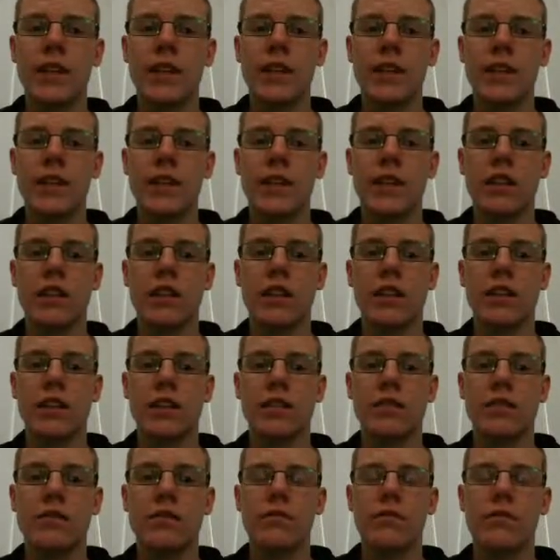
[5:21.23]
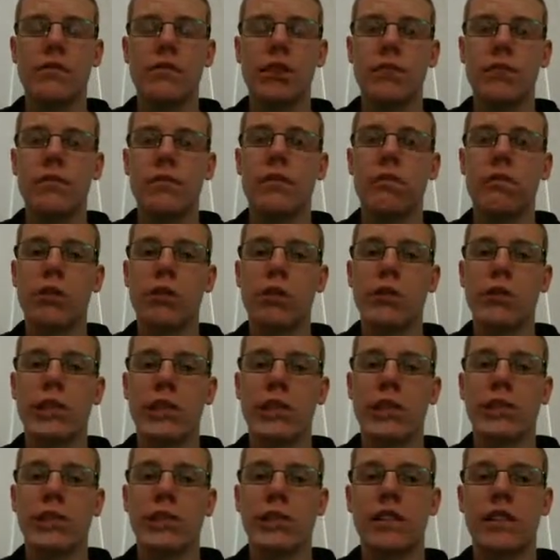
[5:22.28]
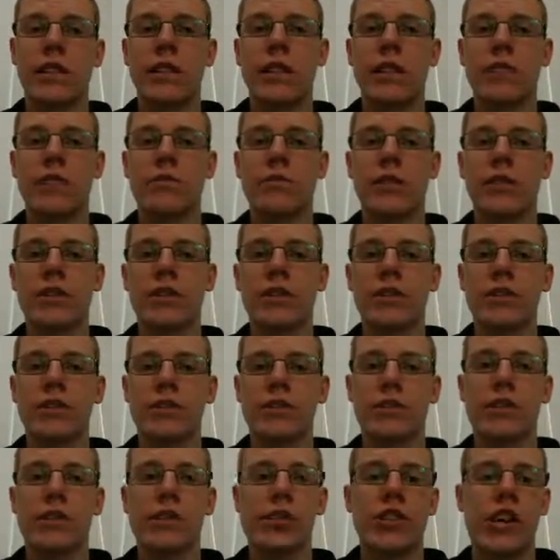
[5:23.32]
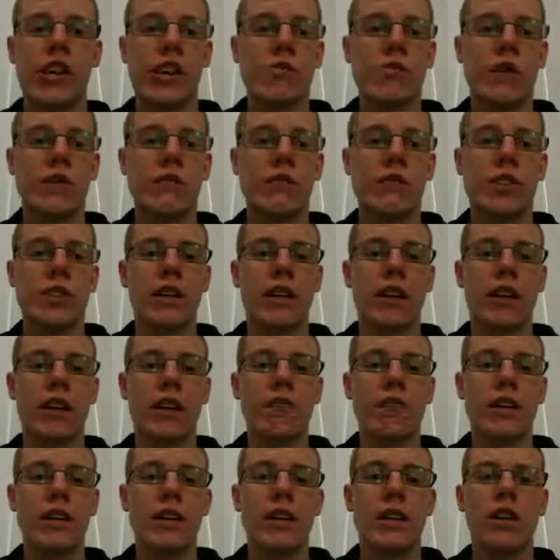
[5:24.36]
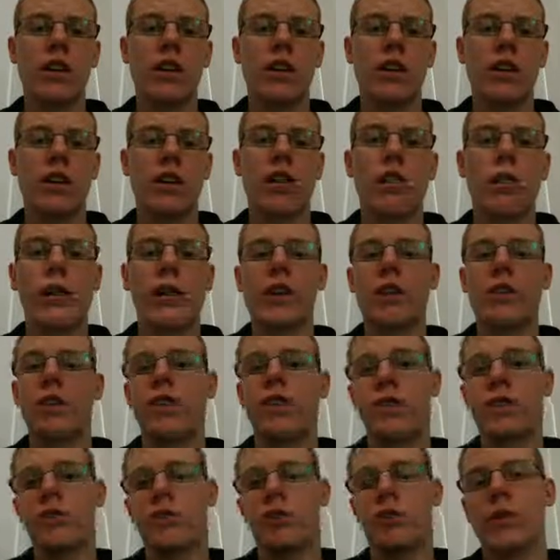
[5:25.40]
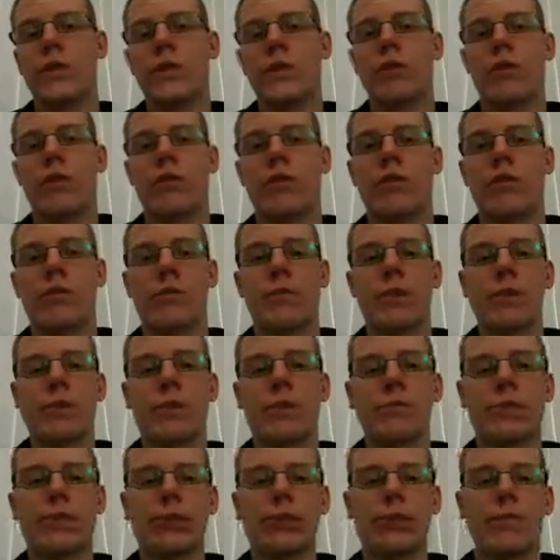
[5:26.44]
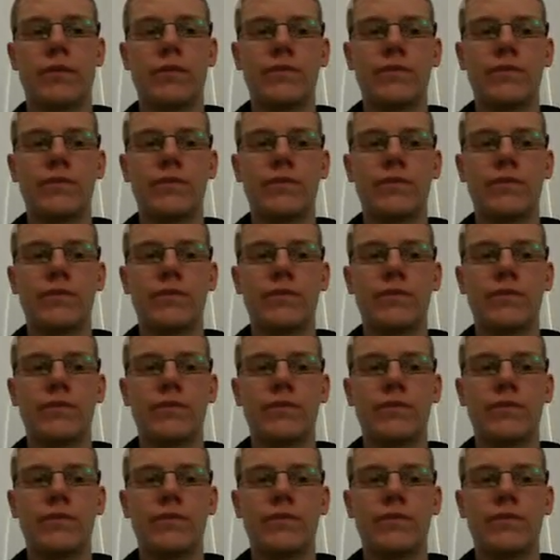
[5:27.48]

the multiple processing elements with shared memory carefully, or we can offer multi-programming support.